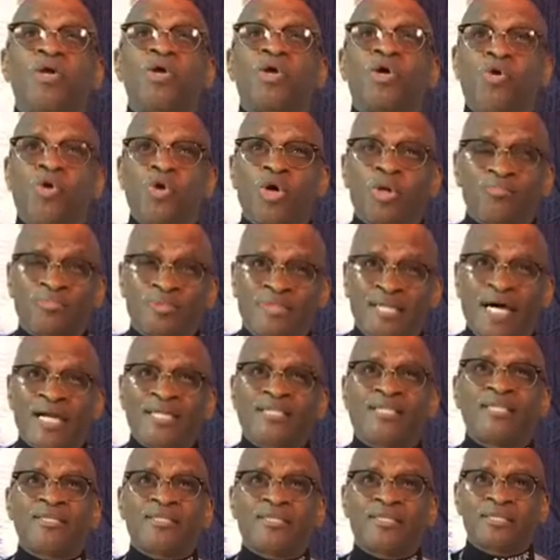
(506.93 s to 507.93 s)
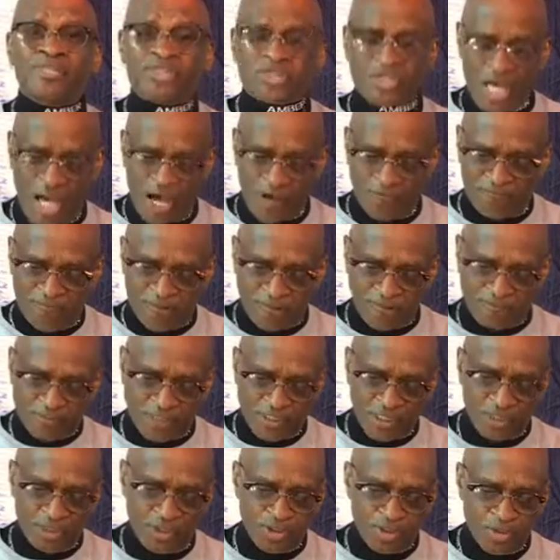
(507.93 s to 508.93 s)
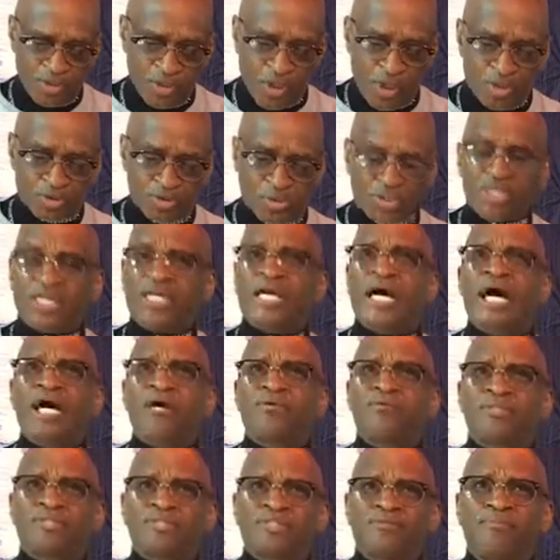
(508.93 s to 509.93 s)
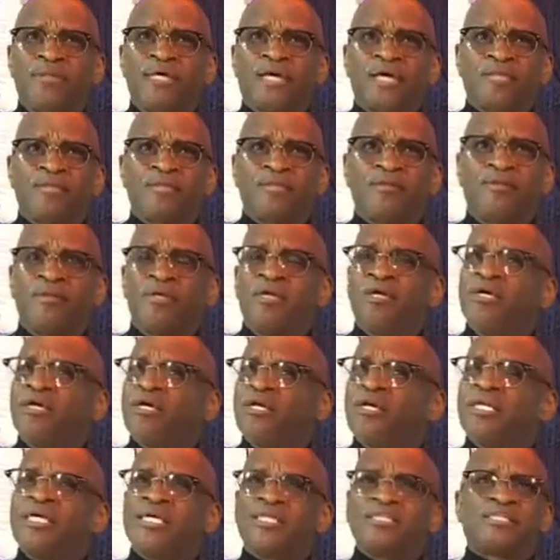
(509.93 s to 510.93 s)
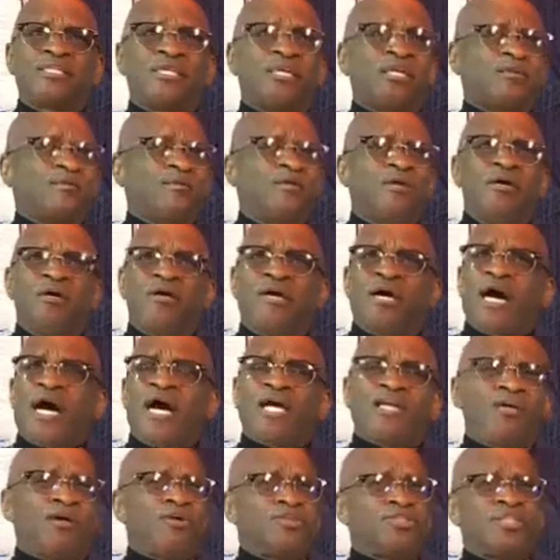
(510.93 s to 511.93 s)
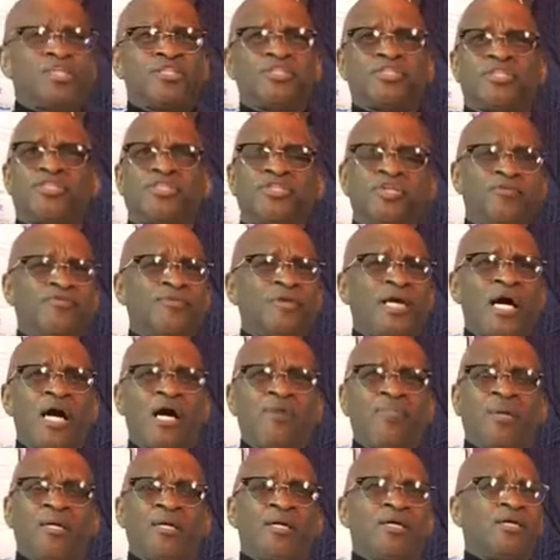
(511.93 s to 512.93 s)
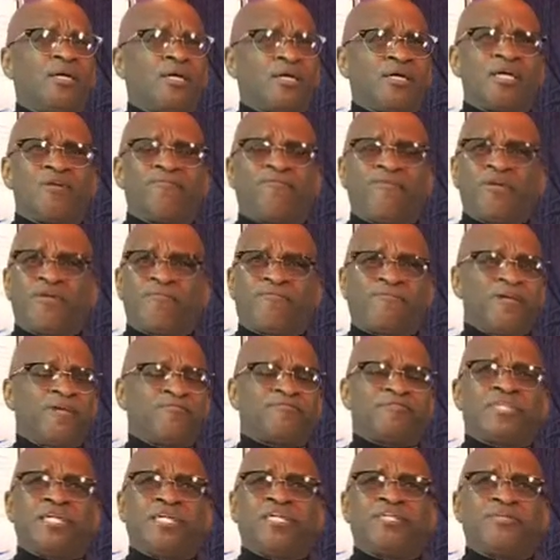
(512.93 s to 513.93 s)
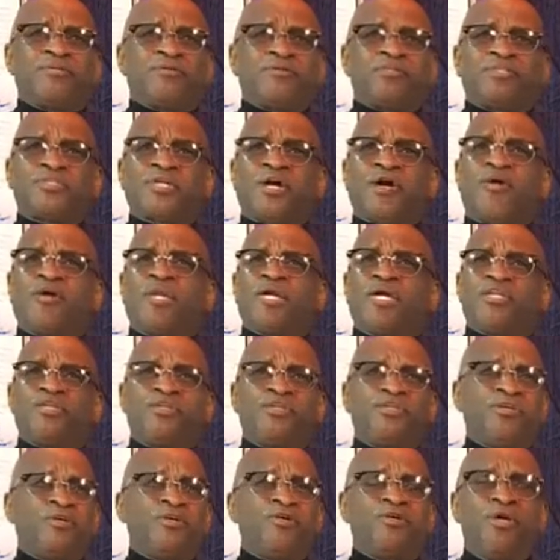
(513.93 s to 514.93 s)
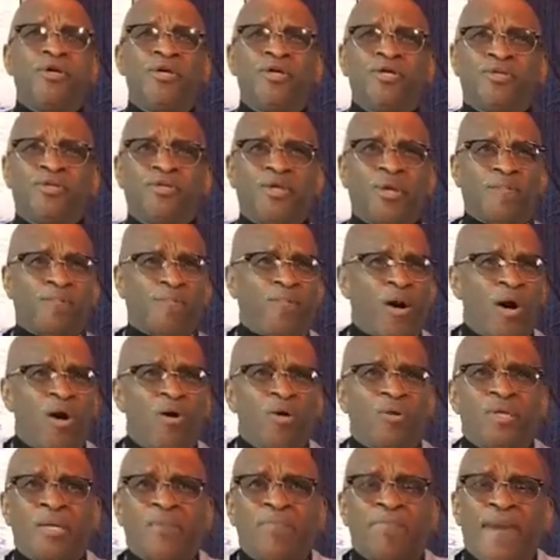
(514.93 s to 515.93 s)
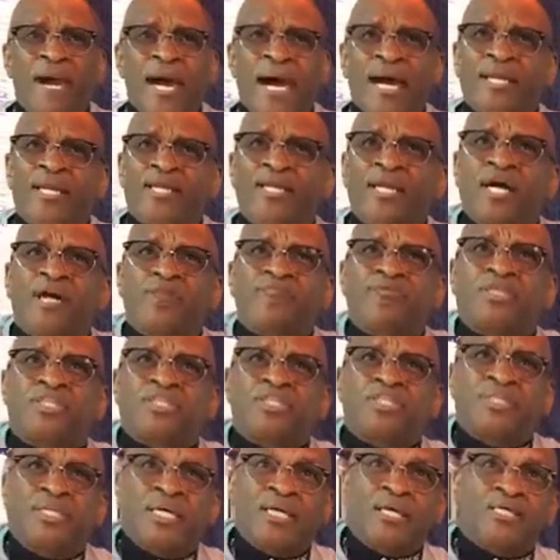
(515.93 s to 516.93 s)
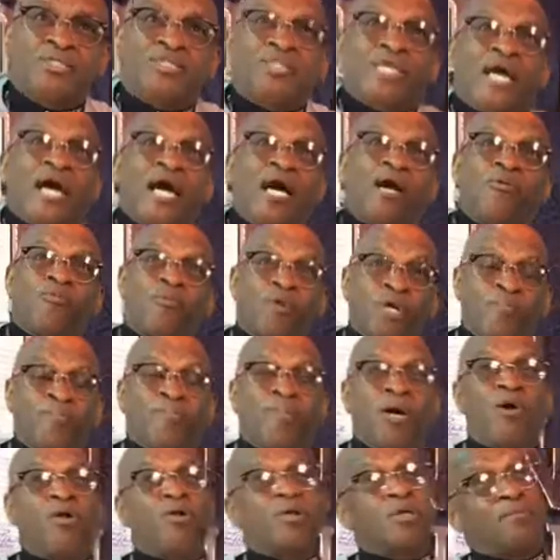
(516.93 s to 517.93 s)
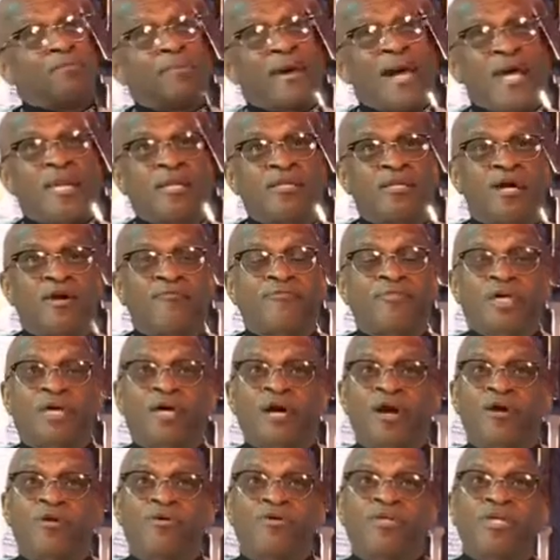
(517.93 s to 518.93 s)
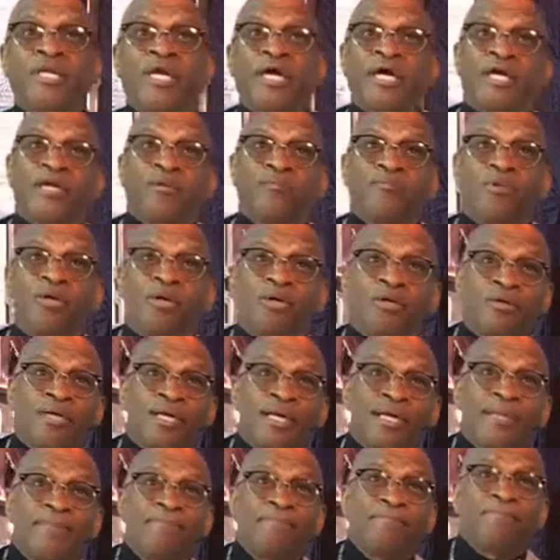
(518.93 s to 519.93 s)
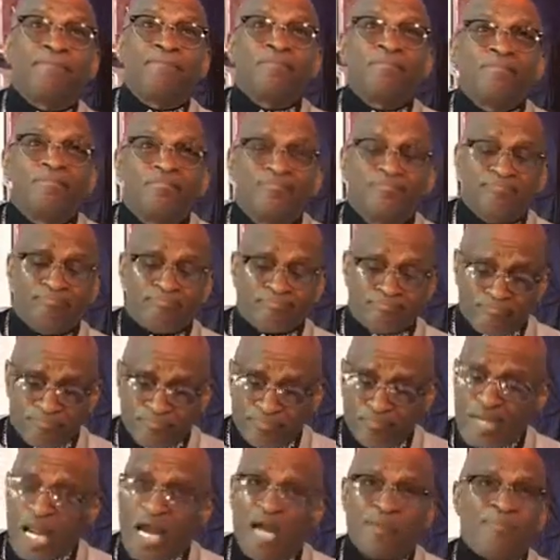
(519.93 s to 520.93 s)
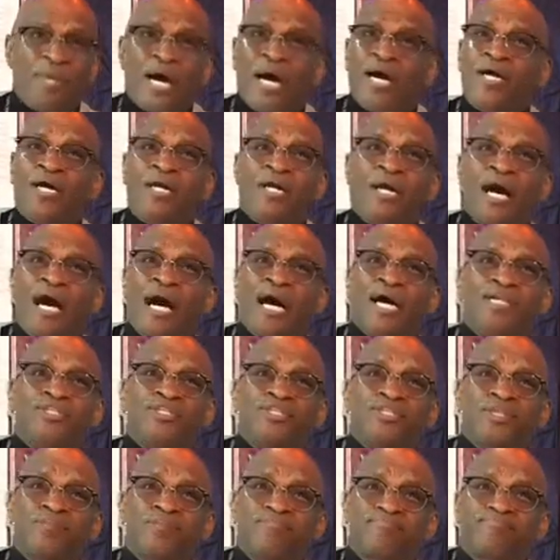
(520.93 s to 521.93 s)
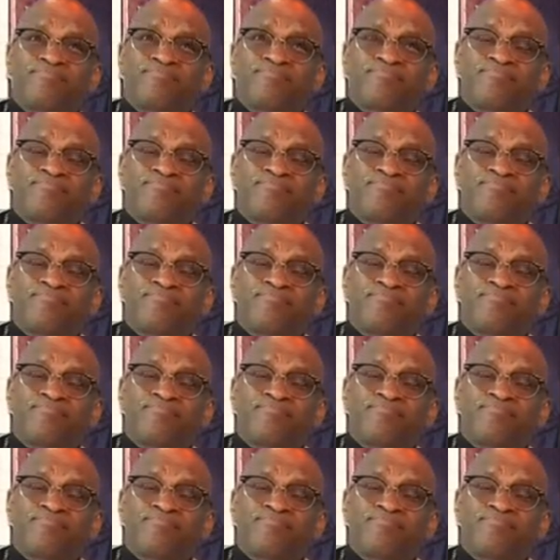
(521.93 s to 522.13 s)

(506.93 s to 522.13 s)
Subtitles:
who abducted this child, 15-year-old Takira Smith, listen, I know she's a juvenile, but look, if you're 15 years old and you're bold and bad enough to steal a child, we're bold and bad enough to call your name, okay? I'm not going to hide you,